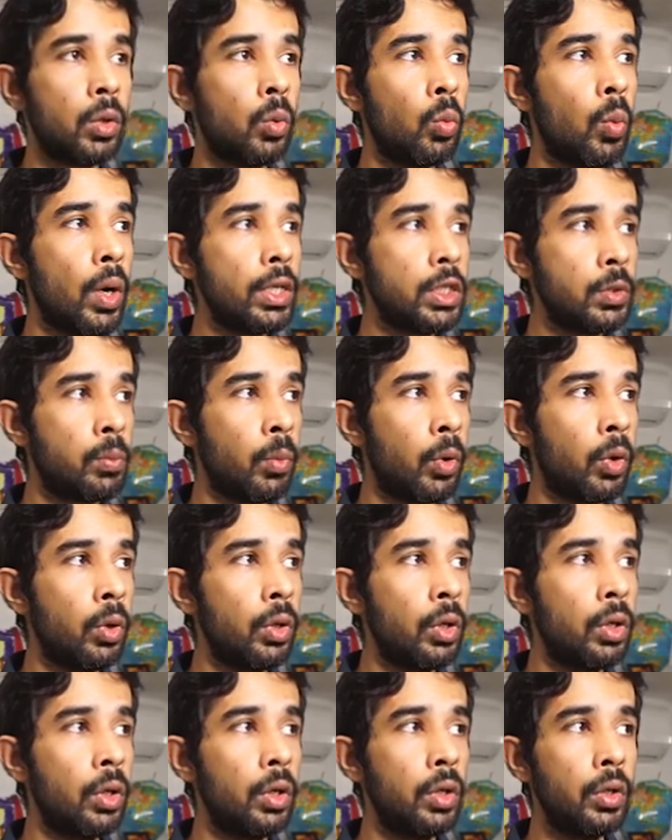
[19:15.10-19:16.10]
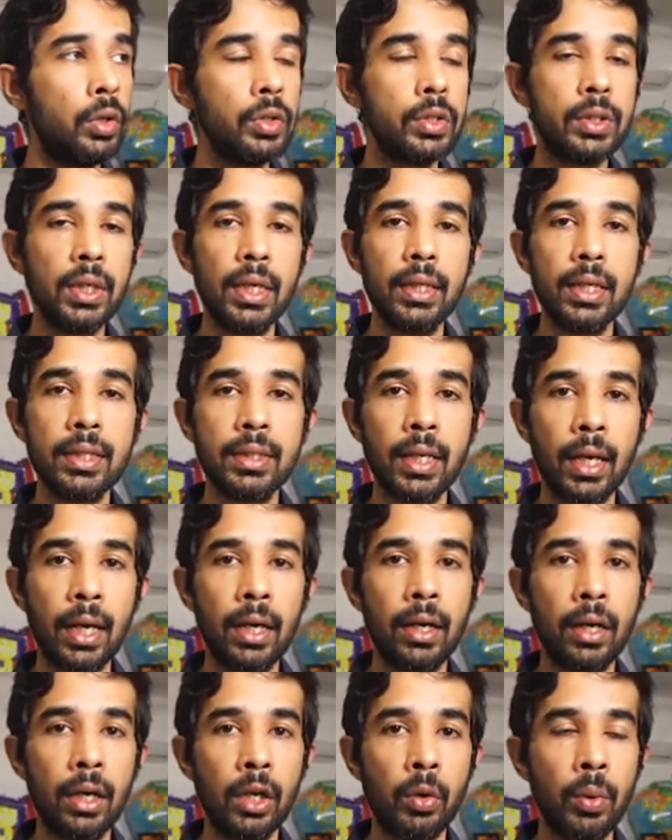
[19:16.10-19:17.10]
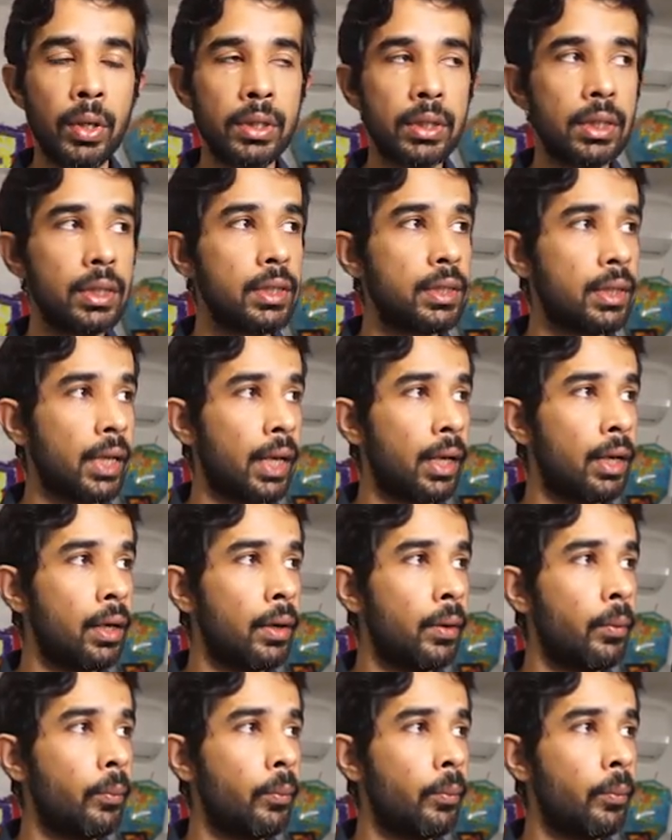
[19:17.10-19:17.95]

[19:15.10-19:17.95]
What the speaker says: once more to see the second request cycle.